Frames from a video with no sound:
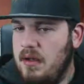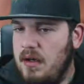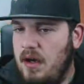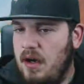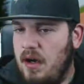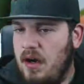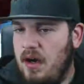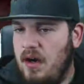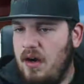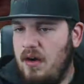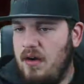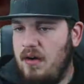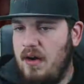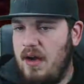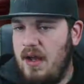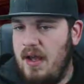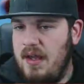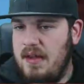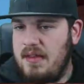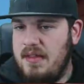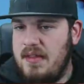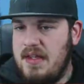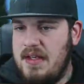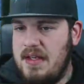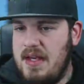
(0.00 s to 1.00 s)

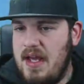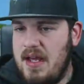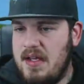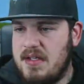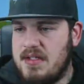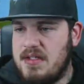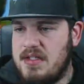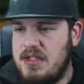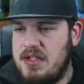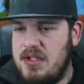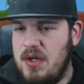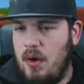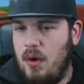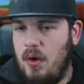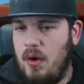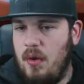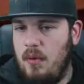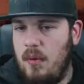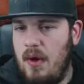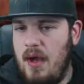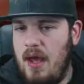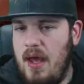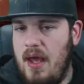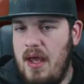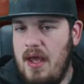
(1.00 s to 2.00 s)
Alright, the next
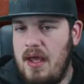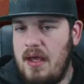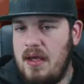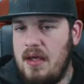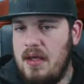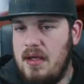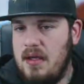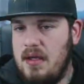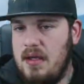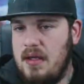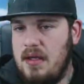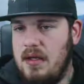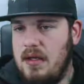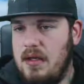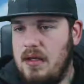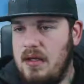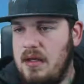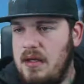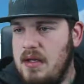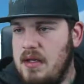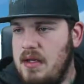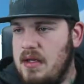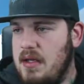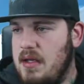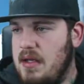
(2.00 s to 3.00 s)
doorway
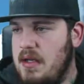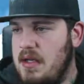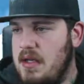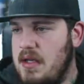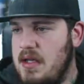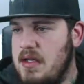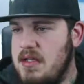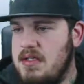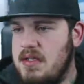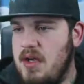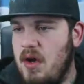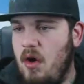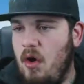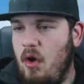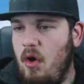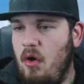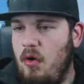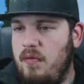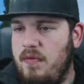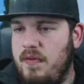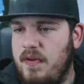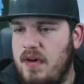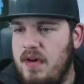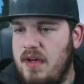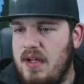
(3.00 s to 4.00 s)
is
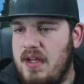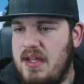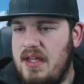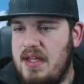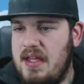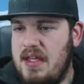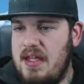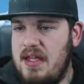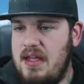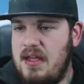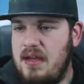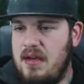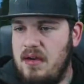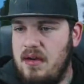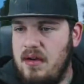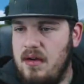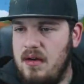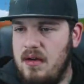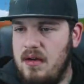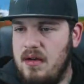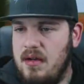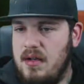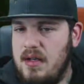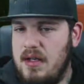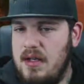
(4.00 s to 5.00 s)
over here.
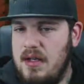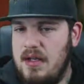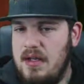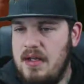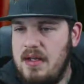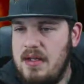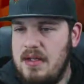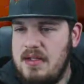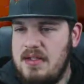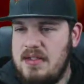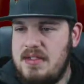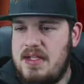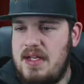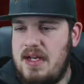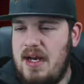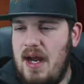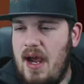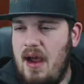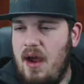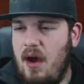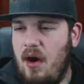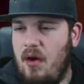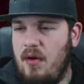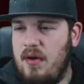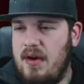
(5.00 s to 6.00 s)
Did
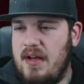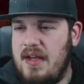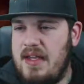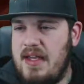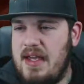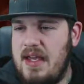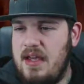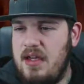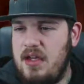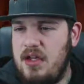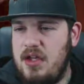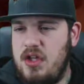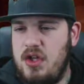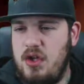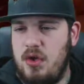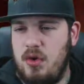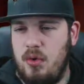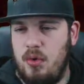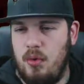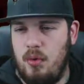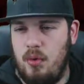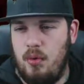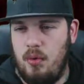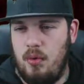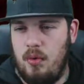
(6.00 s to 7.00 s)
I already get
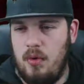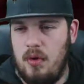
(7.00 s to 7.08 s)
you?